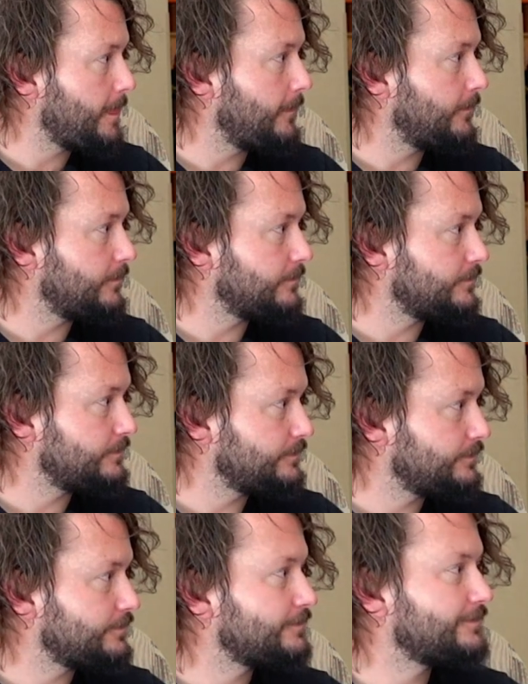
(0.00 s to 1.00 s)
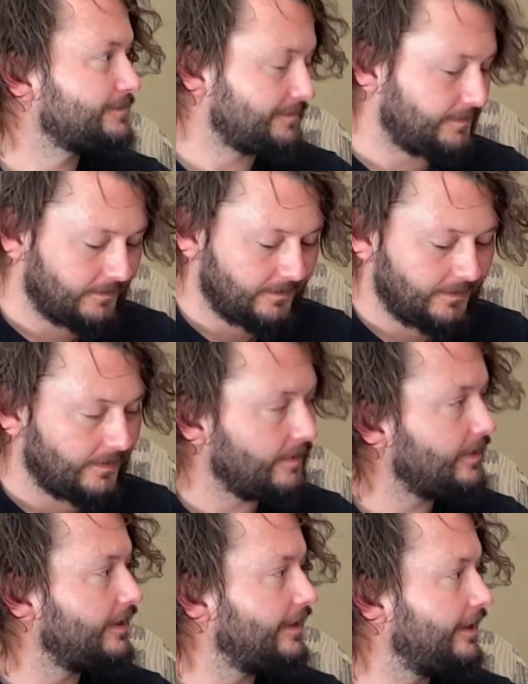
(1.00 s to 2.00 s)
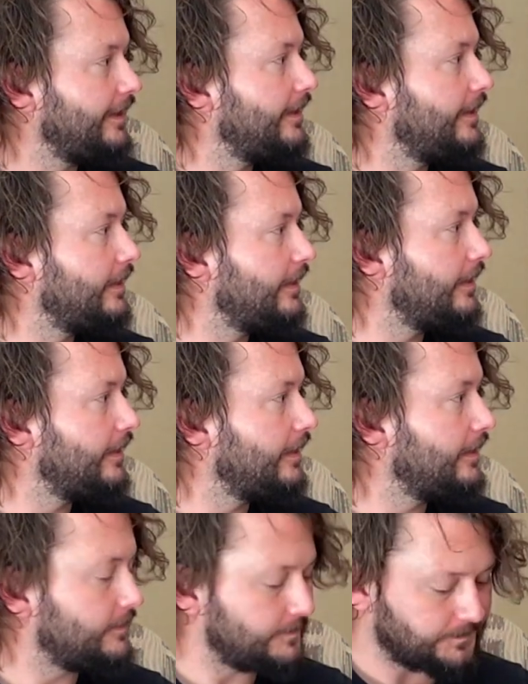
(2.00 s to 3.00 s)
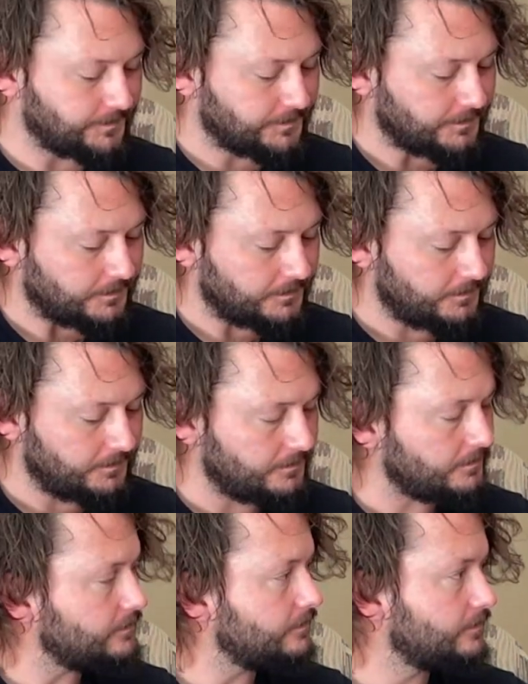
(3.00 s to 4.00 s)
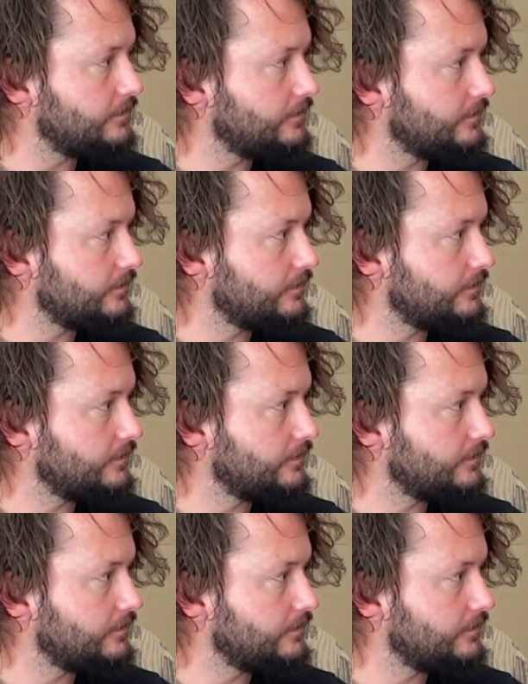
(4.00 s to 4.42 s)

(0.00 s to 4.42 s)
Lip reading: The person shown says nothing.